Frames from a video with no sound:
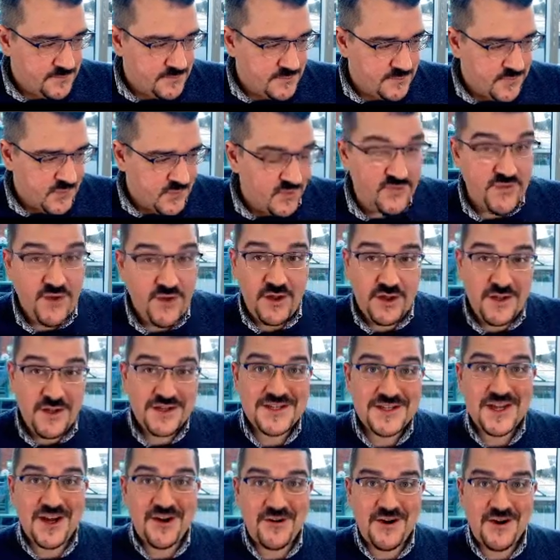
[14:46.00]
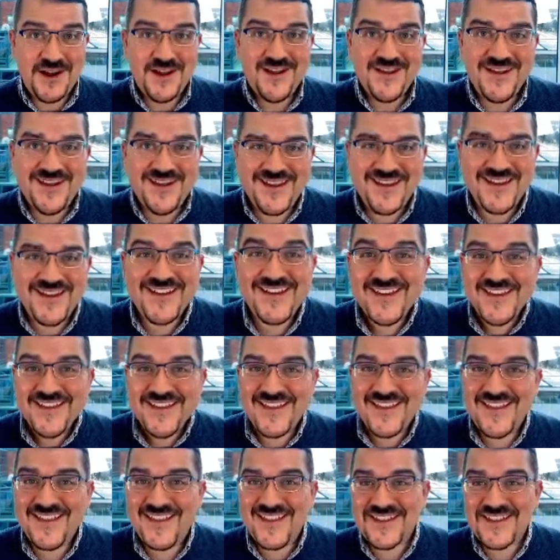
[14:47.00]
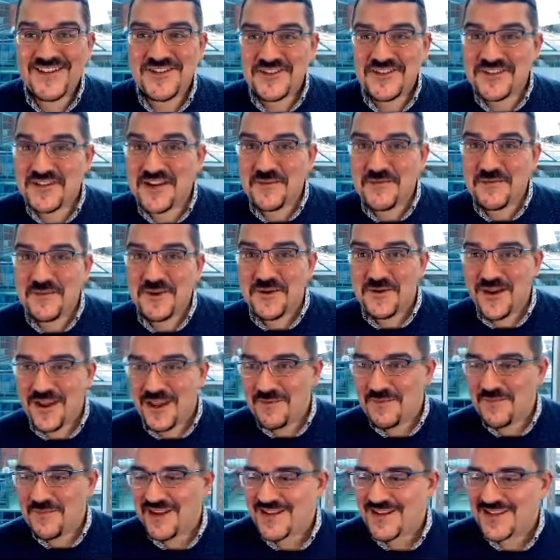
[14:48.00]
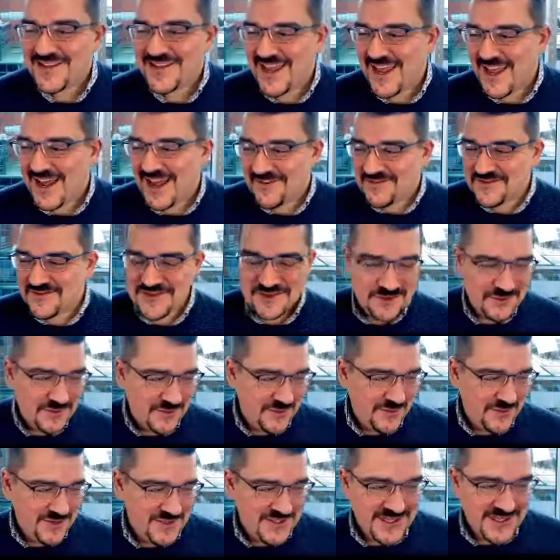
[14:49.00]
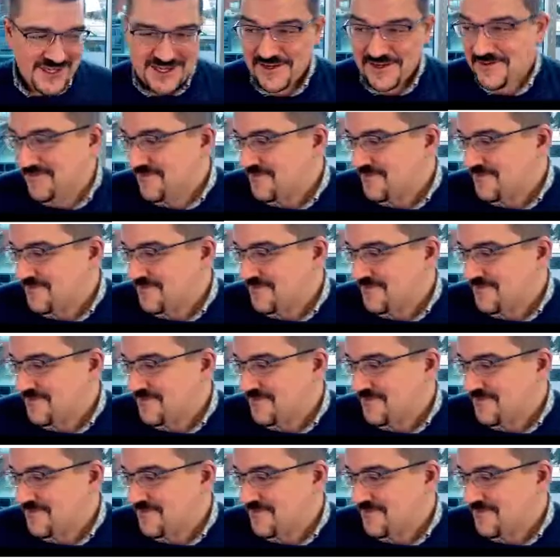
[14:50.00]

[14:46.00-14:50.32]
voluntary than just I'm doing it because I have to, but we'll see.